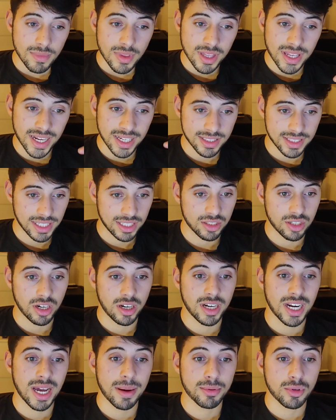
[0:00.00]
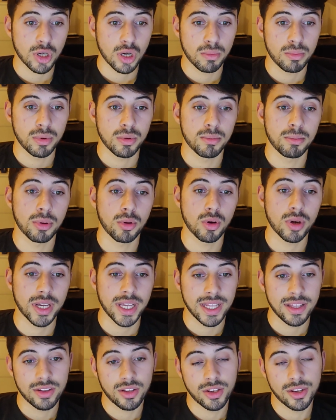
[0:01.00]
Next thing, turn on your laptop, plug it
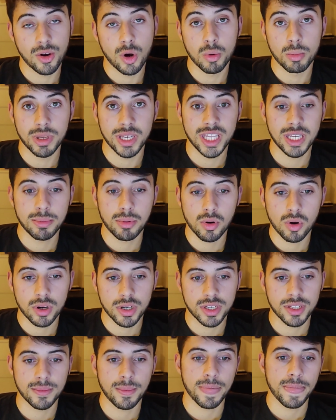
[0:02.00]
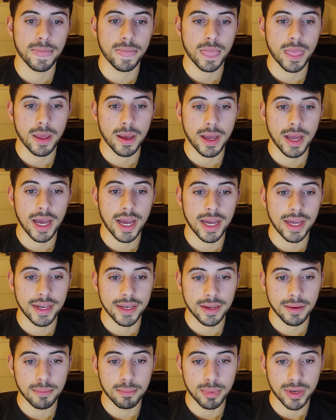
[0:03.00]
into the OBD port,
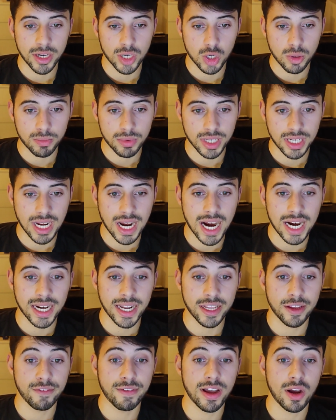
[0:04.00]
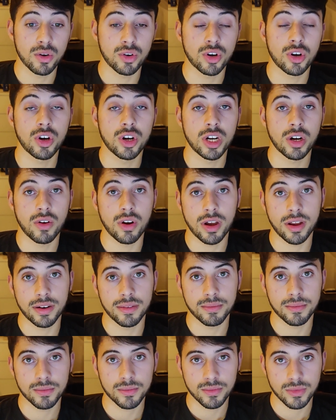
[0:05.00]
and bring up the car that you found earlier on.
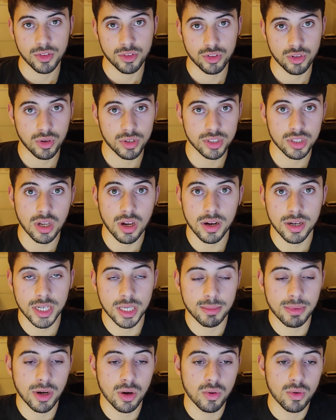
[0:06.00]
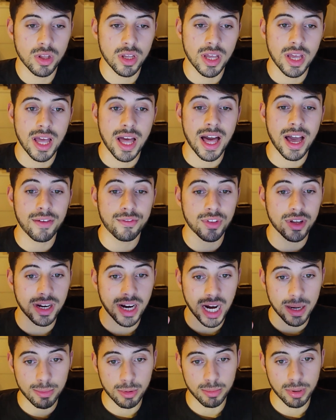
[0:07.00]
So I was talking about have the
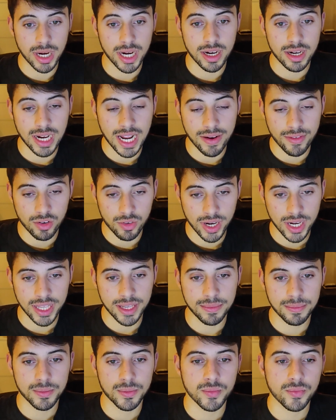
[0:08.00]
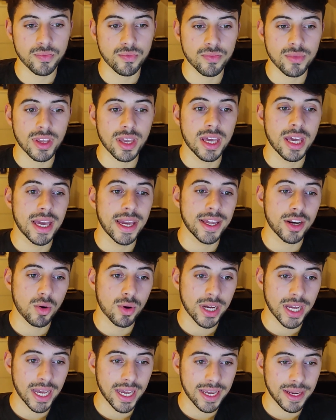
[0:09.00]
car prepared, have it ready, hit
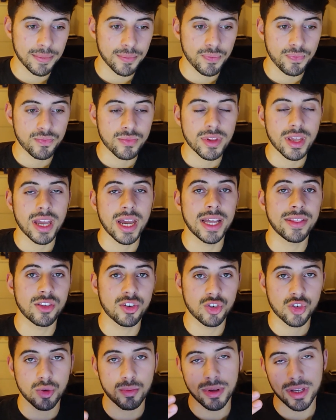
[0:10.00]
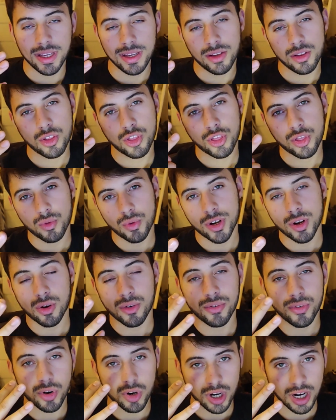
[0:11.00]
OK, and there should be 3 or
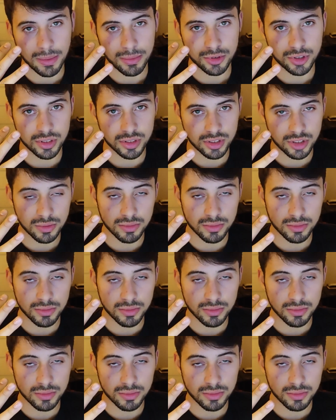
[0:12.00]
4 options.